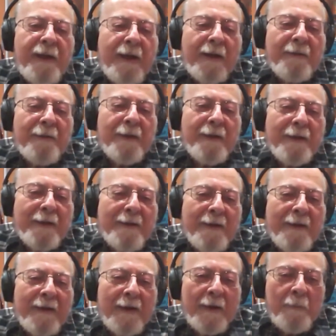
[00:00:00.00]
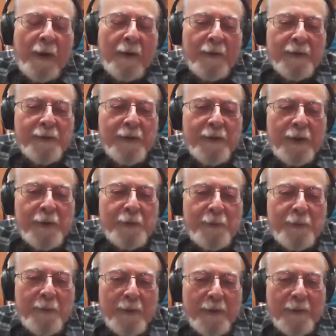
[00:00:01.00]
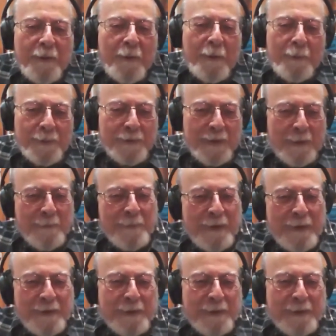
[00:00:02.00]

I think about a century ago, some